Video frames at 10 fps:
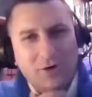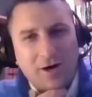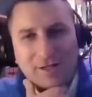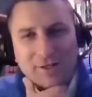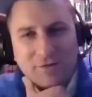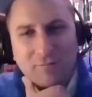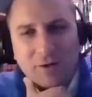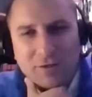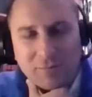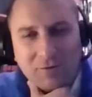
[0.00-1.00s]
regulative
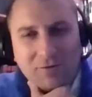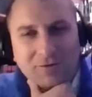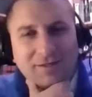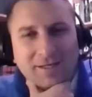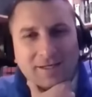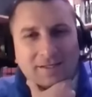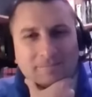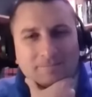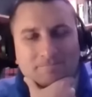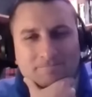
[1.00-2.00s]
principle
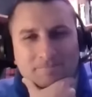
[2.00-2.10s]
of